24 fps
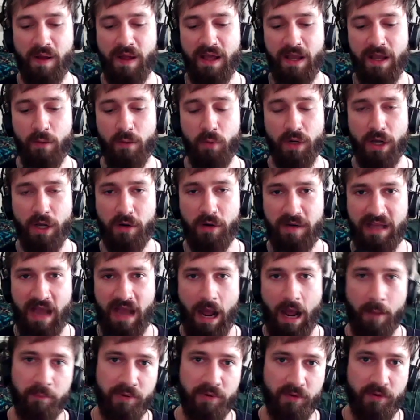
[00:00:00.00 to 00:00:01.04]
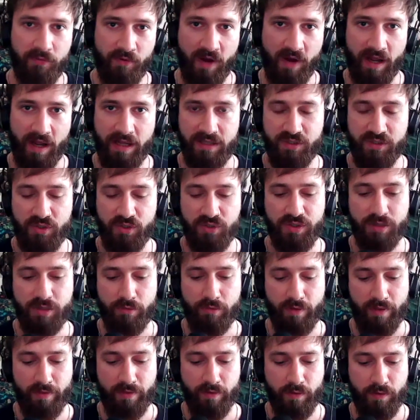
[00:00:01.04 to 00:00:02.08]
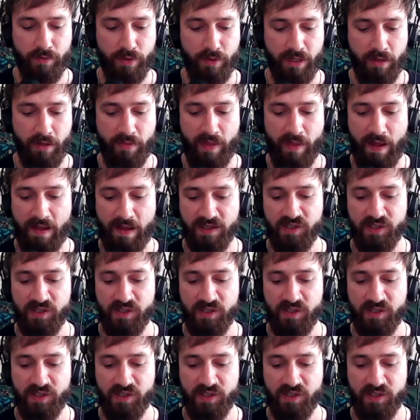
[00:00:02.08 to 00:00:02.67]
It will only amplify issues that are there.